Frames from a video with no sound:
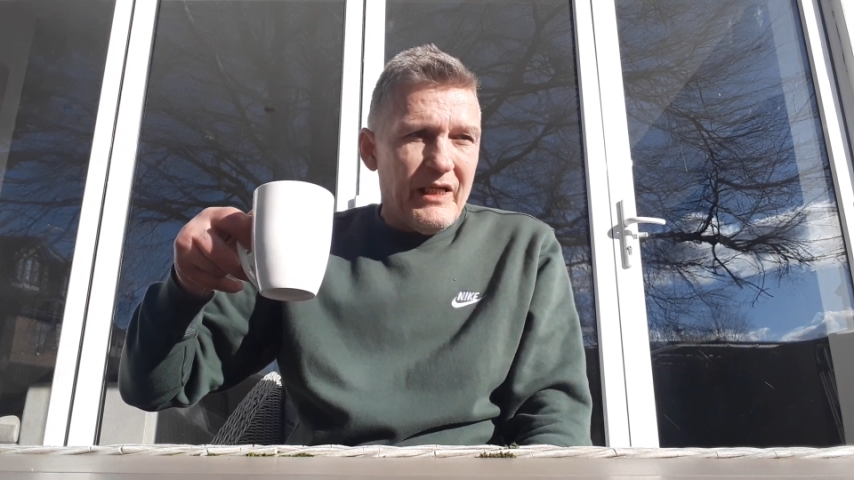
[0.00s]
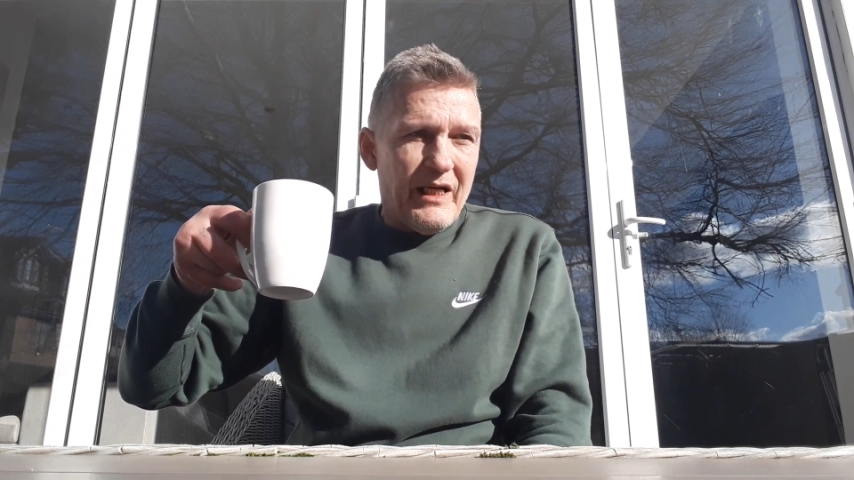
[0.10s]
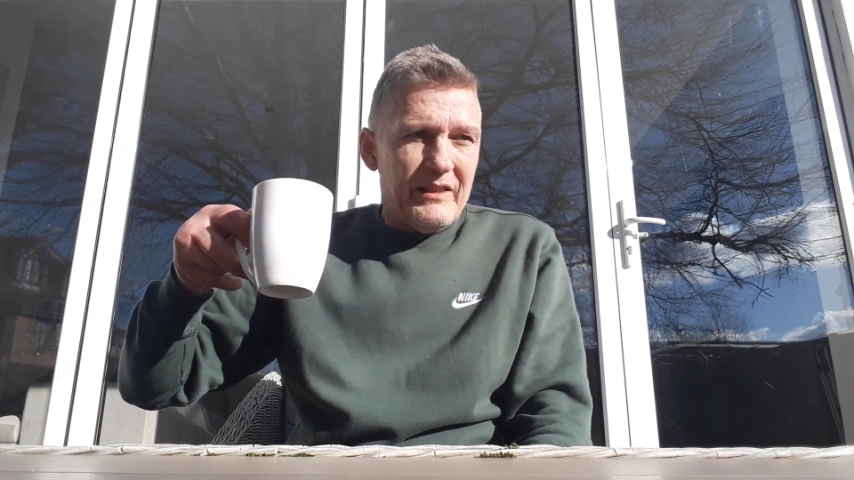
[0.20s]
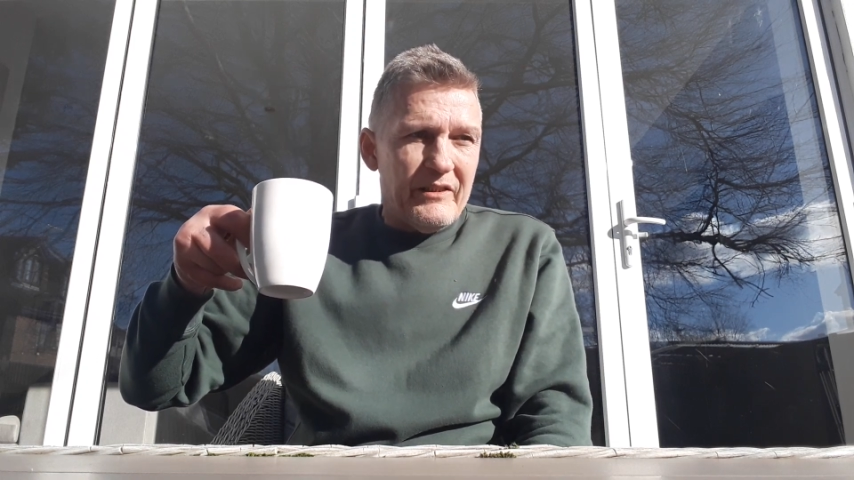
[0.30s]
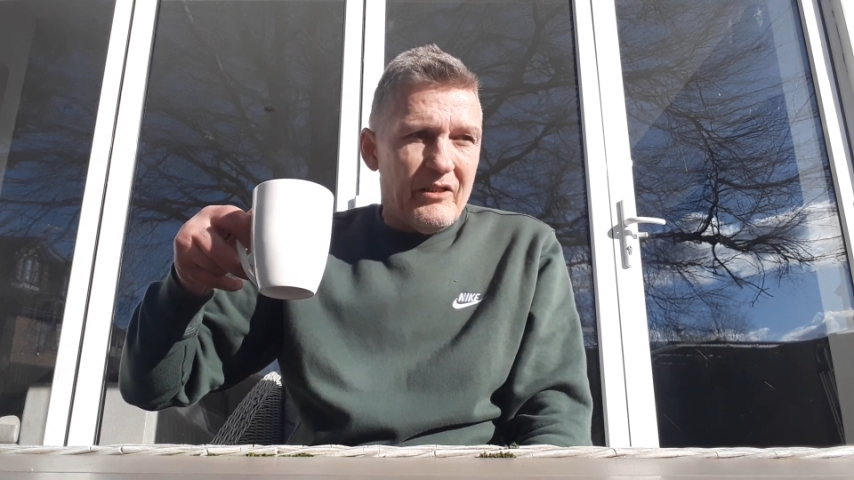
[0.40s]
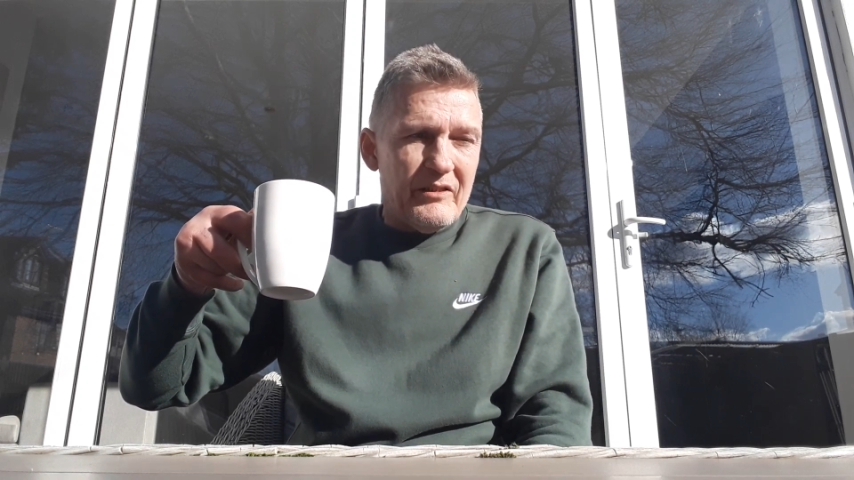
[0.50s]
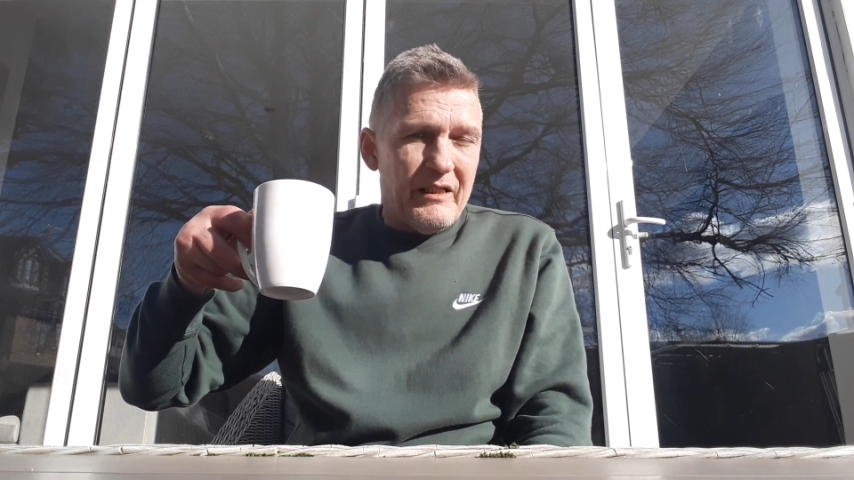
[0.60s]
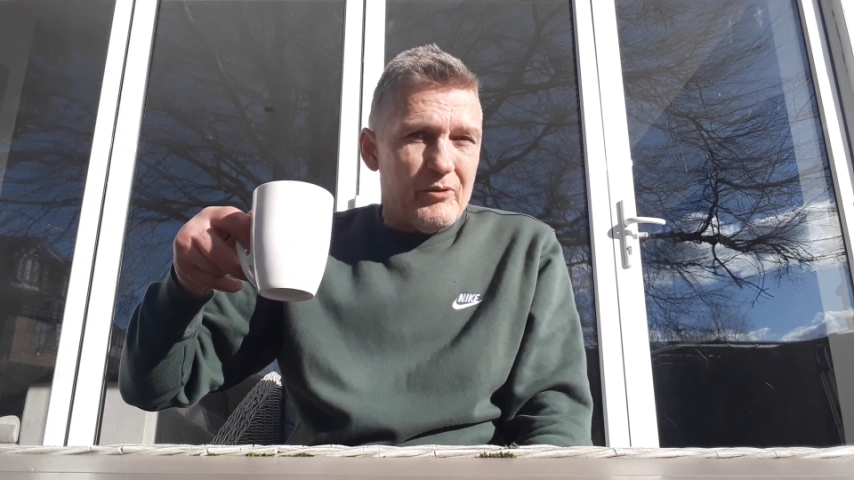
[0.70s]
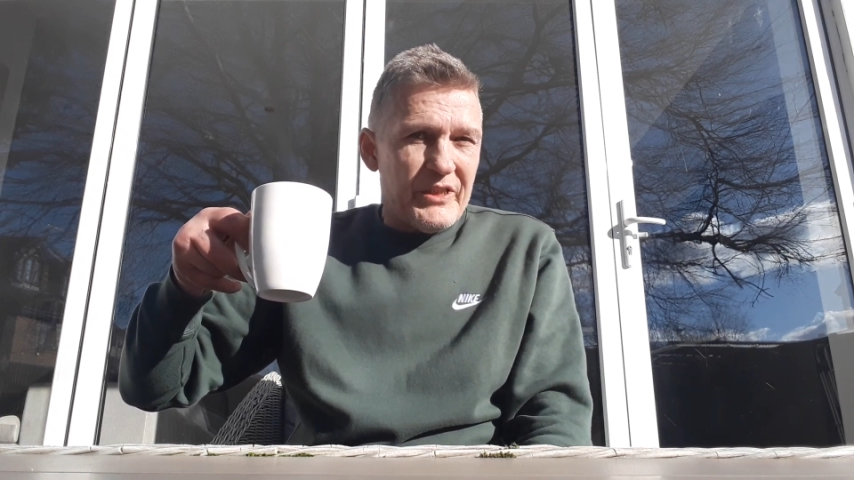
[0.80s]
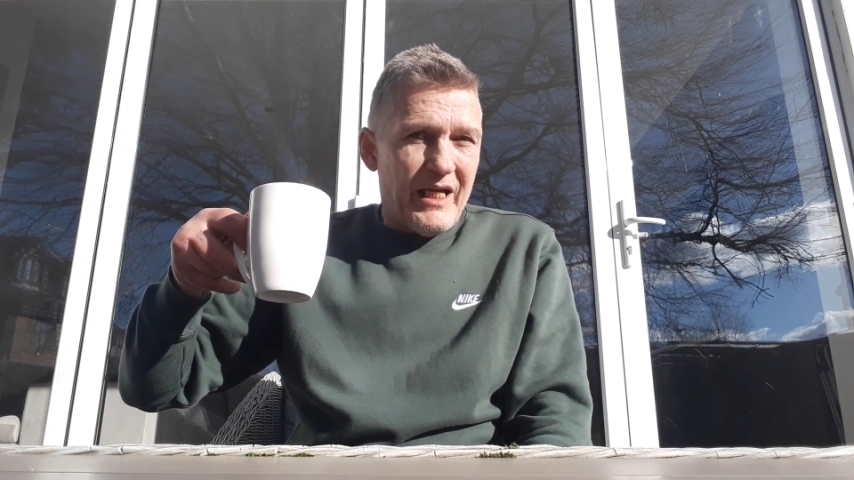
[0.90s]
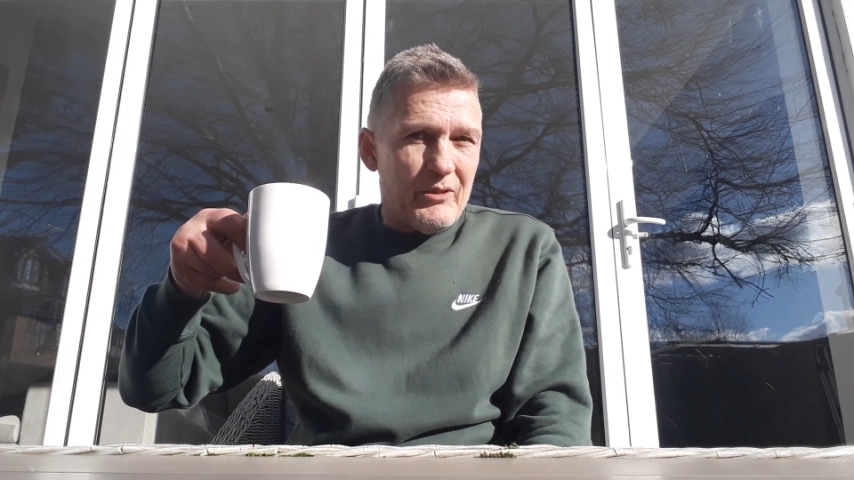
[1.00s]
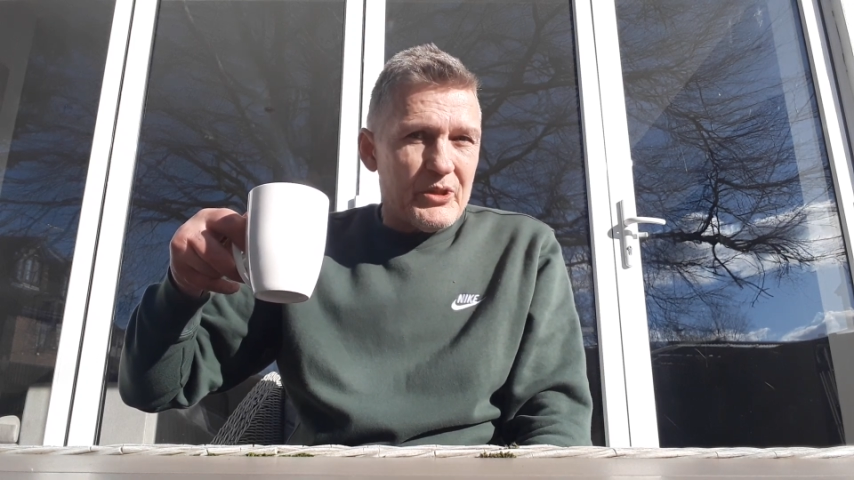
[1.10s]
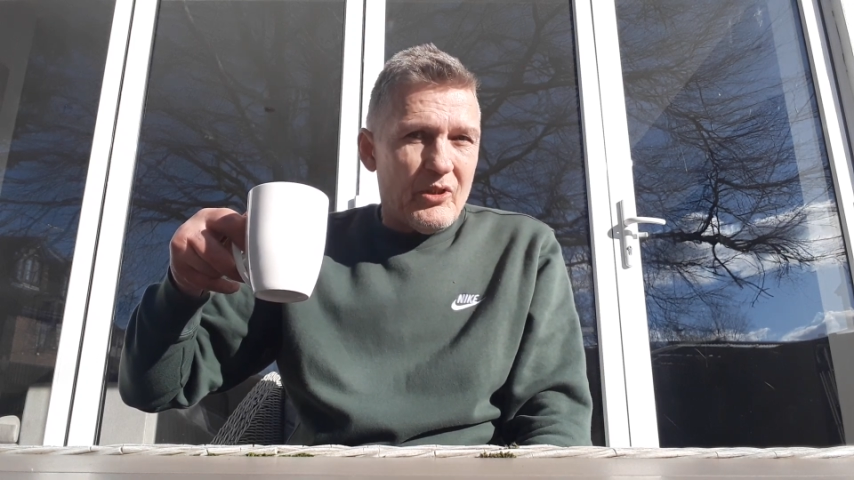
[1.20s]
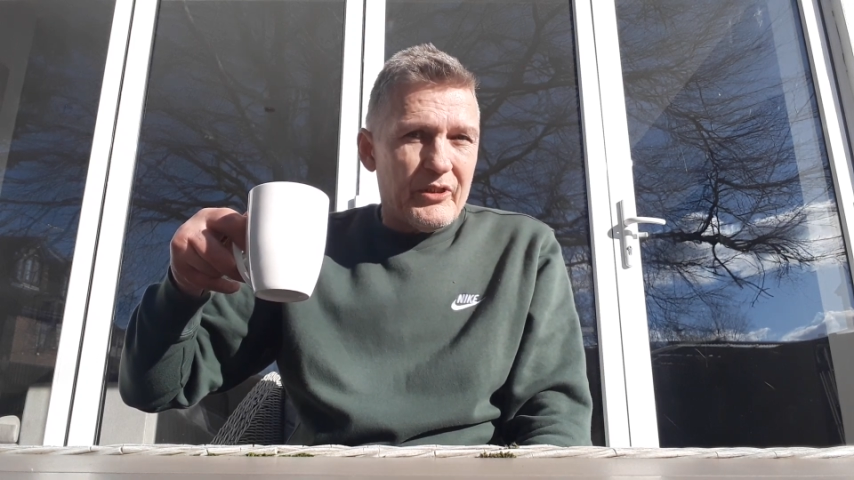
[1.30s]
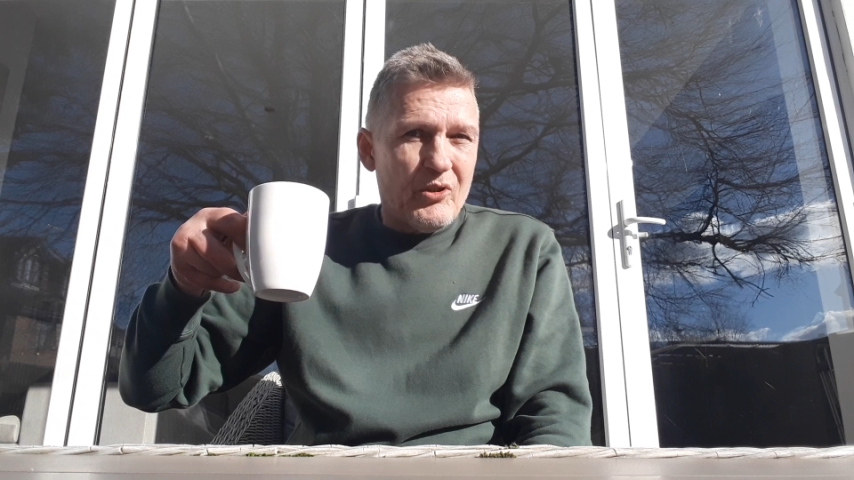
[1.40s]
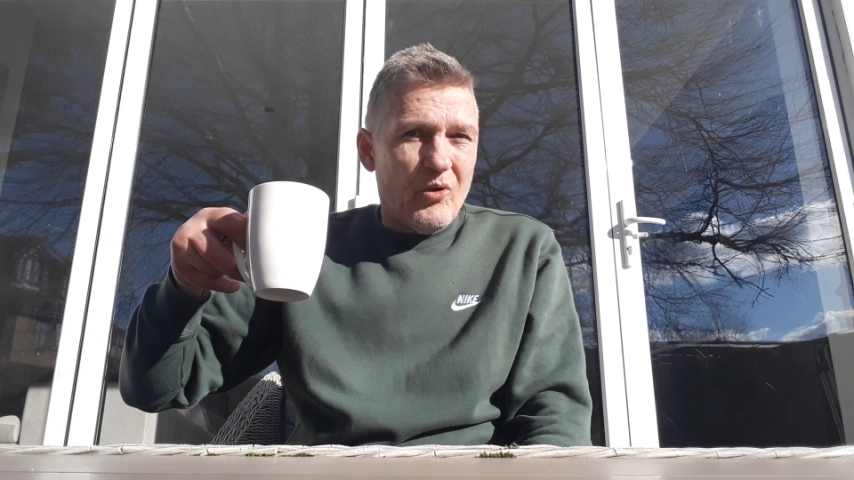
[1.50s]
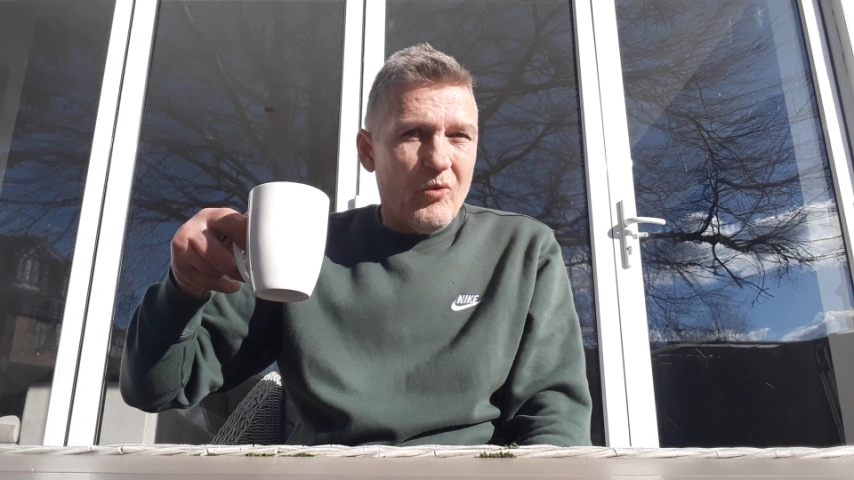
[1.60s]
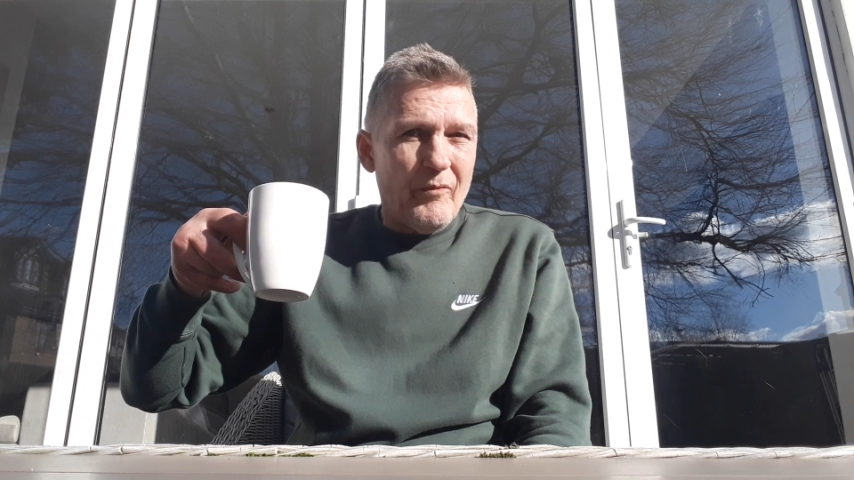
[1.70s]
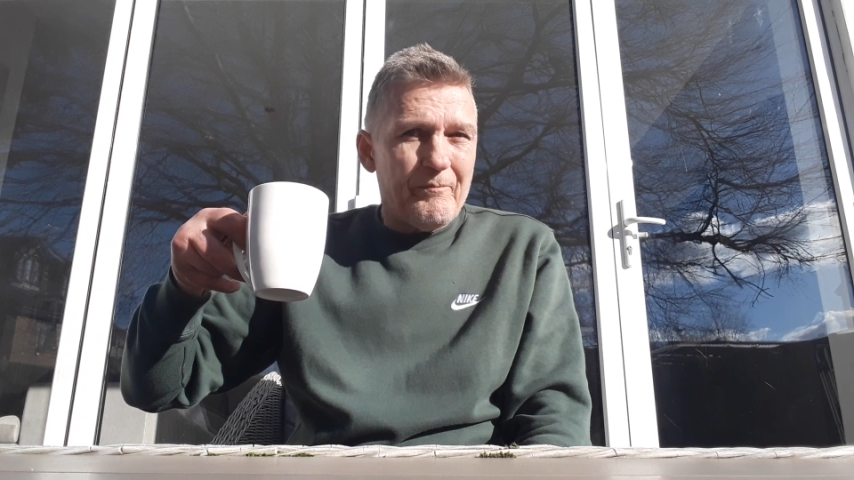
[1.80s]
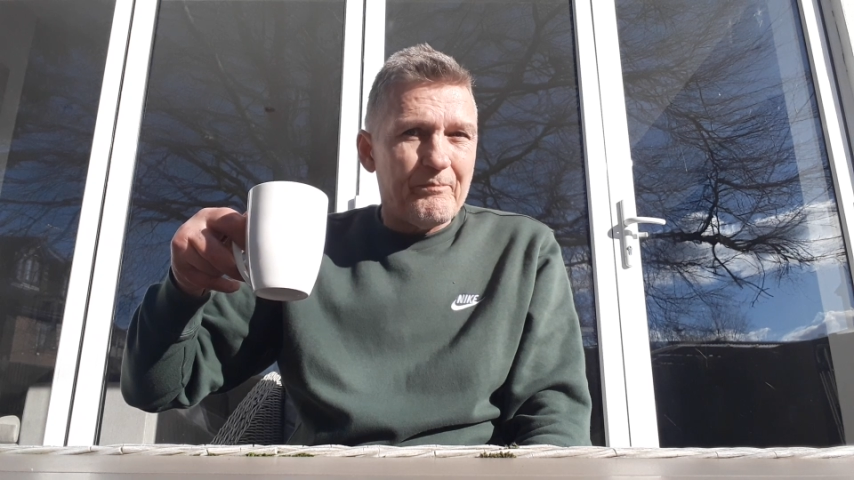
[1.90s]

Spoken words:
and there was outside court.